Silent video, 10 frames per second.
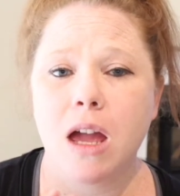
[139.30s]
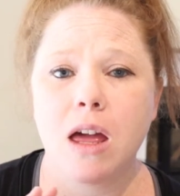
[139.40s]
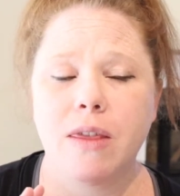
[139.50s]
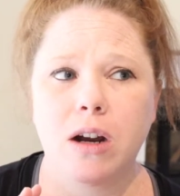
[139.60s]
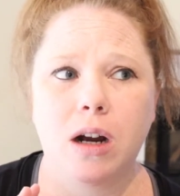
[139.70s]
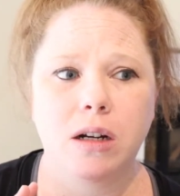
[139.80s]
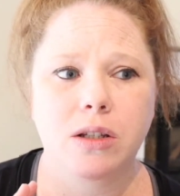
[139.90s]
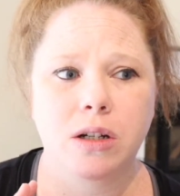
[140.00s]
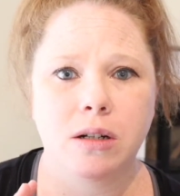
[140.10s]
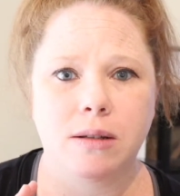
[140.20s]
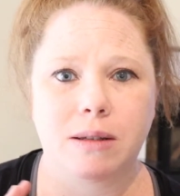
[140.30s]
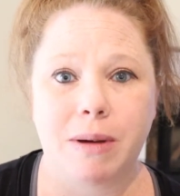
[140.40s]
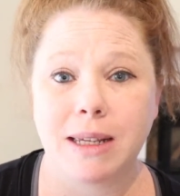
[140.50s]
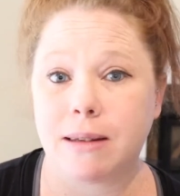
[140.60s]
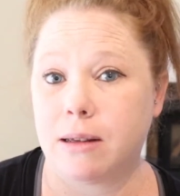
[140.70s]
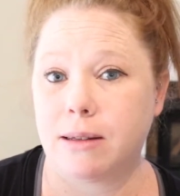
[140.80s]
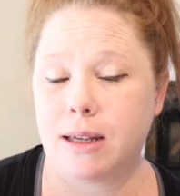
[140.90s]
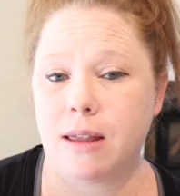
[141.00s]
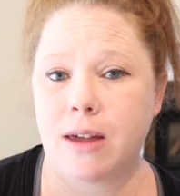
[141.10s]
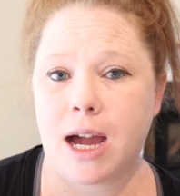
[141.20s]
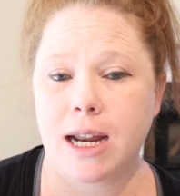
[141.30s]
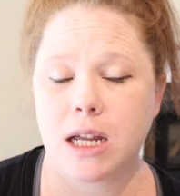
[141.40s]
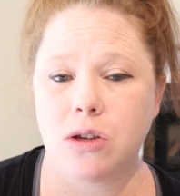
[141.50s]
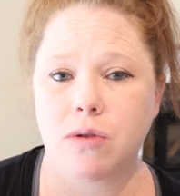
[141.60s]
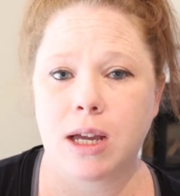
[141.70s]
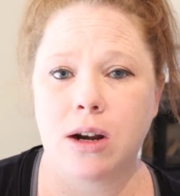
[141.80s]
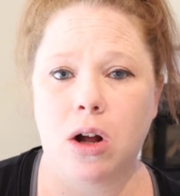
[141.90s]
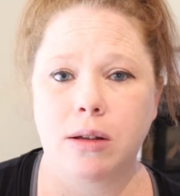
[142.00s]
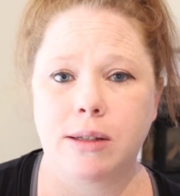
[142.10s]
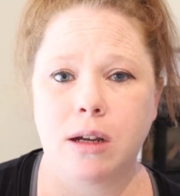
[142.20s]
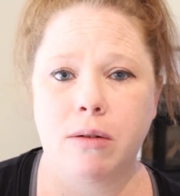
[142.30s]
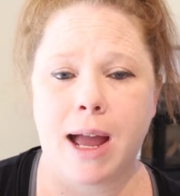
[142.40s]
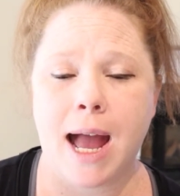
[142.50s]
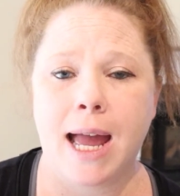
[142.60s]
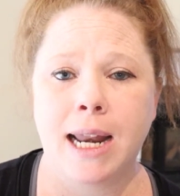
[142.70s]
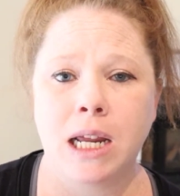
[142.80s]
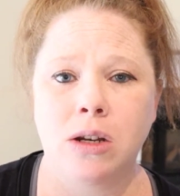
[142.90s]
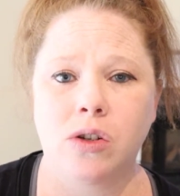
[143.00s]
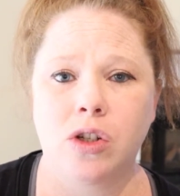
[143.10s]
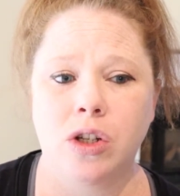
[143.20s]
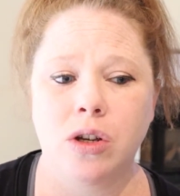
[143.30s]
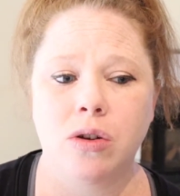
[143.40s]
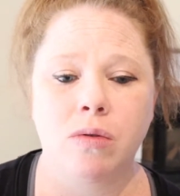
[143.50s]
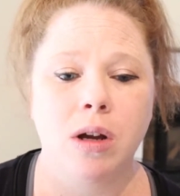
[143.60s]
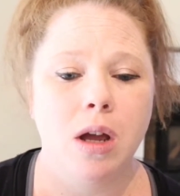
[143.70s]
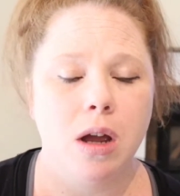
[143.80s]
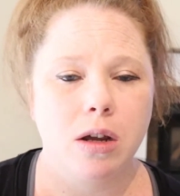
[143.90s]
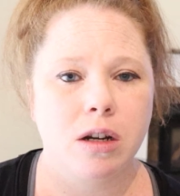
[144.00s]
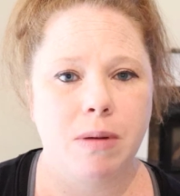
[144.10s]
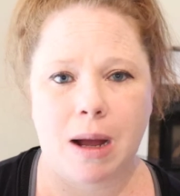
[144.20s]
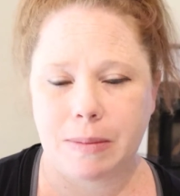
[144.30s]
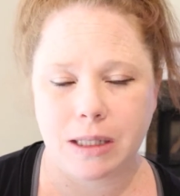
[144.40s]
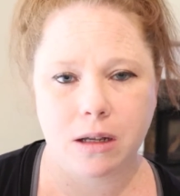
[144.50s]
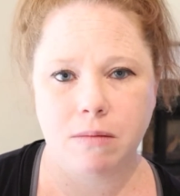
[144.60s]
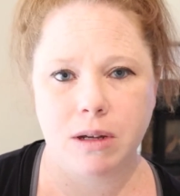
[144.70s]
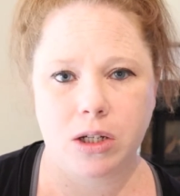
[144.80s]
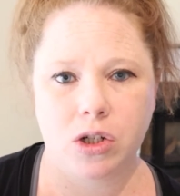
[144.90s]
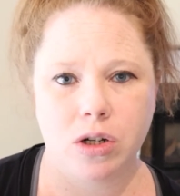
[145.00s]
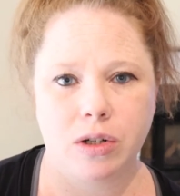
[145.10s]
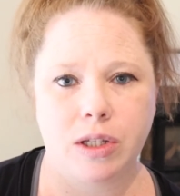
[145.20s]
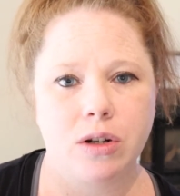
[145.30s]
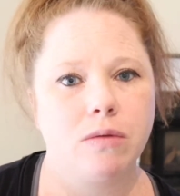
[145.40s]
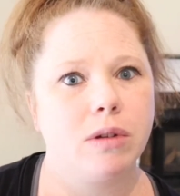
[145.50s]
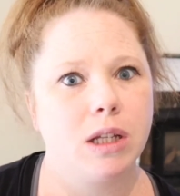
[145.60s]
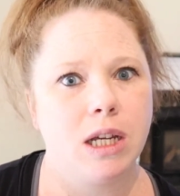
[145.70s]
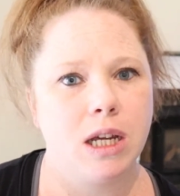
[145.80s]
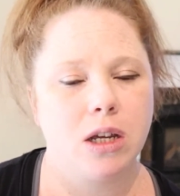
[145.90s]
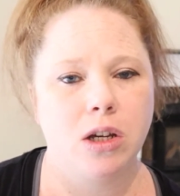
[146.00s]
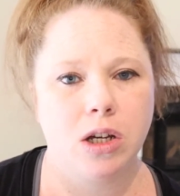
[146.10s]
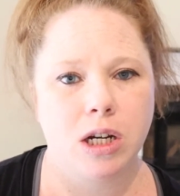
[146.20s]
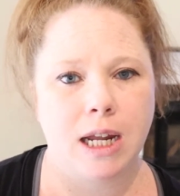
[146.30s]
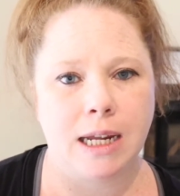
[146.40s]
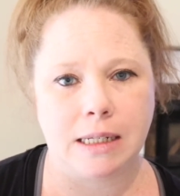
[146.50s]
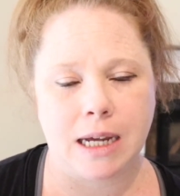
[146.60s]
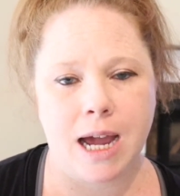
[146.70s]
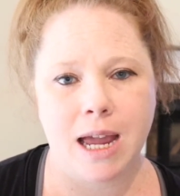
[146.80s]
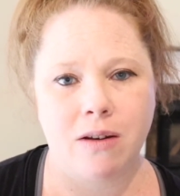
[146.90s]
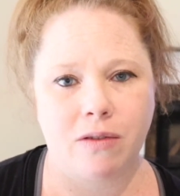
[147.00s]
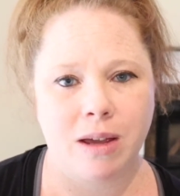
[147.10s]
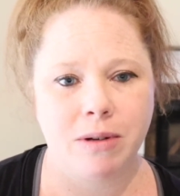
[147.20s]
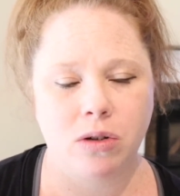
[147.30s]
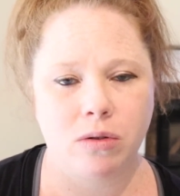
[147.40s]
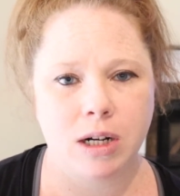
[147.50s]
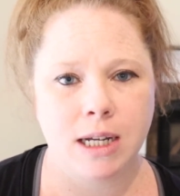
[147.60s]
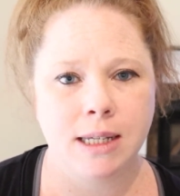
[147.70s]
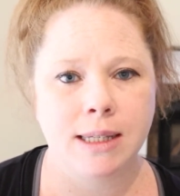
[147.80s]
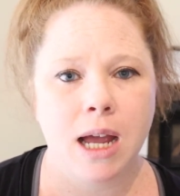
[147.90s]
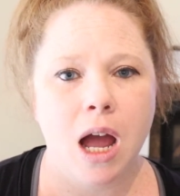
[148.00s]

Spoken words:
there are certain spices that you can also add into your popsicle mixtures that are really good anti-inflammatories.